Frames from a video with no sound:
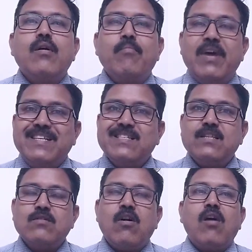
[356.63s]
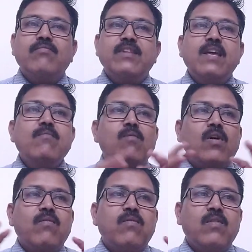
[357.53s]
basis of the
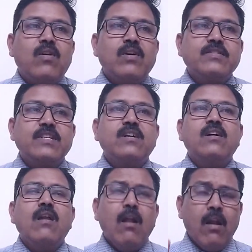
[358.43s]
morphological,